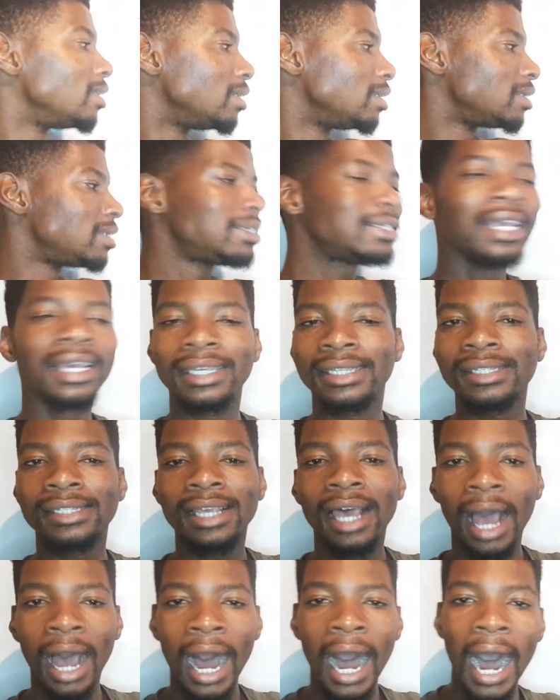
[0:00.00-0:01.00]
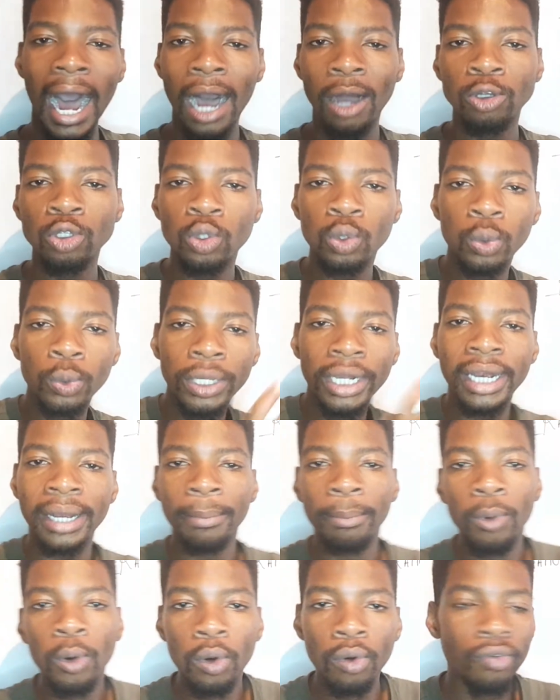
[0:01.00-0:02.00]
6. How do we
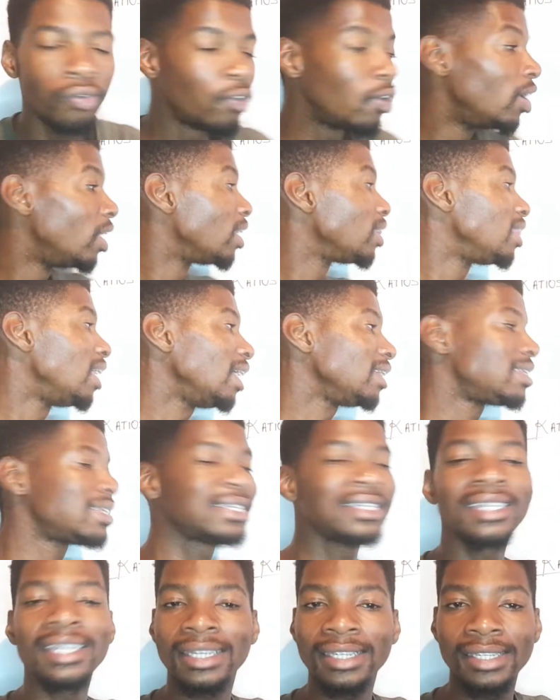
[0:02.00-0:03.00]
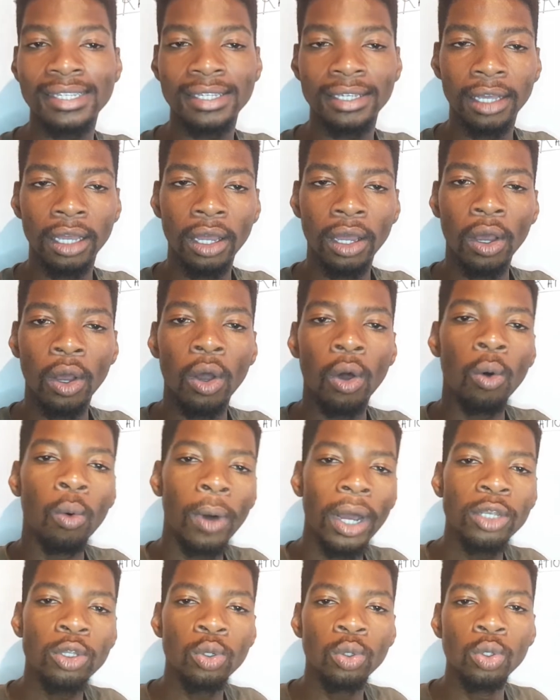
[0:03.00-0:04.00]
remove that 6?
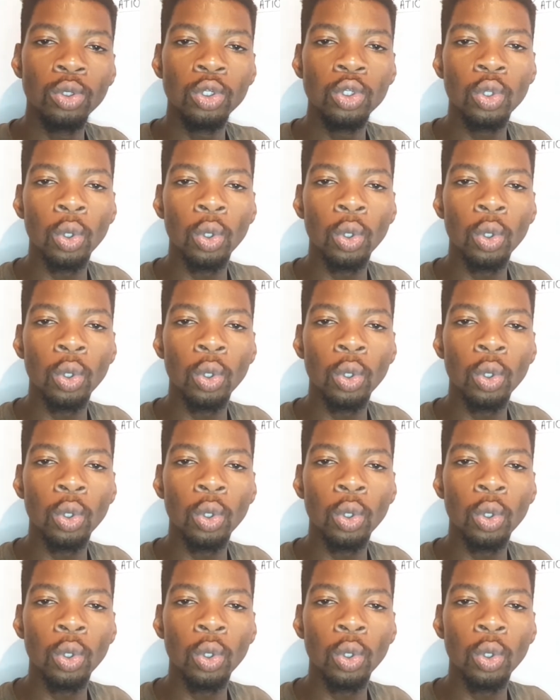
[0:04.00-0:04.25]
What do?